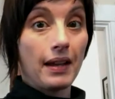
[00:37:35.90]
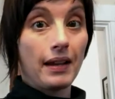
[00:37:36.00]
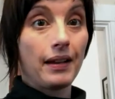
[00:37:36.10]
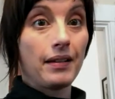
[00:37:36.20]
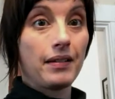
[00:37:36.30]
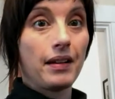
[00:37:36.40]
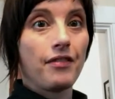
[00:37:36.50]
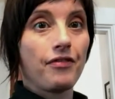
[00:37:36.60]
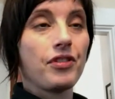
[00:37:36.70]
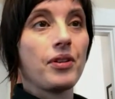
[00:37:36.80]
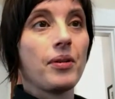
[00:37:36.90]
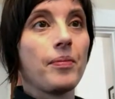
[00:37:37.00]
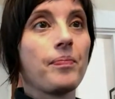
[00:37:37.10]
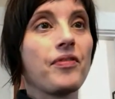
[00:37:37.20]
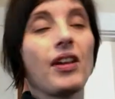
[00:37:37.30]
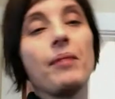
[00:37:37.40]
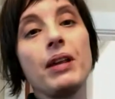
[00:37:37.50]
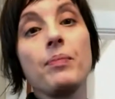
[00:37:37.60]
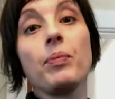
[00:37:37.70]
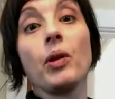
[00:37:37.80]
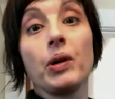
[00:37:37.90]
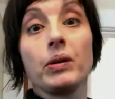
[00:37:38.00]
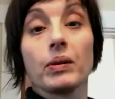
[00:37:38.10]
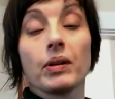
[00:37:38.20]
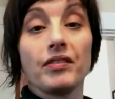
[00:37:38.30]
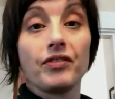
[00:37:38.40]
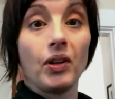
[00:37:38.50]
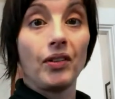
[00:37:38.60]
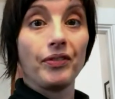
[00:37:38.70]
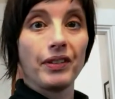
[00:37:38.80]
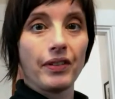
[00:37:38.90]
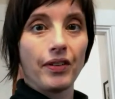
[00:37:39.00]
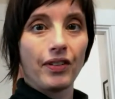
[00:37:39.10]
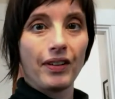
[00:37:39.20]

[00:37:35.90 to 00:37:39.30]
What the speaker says: And if the same people who were involved in the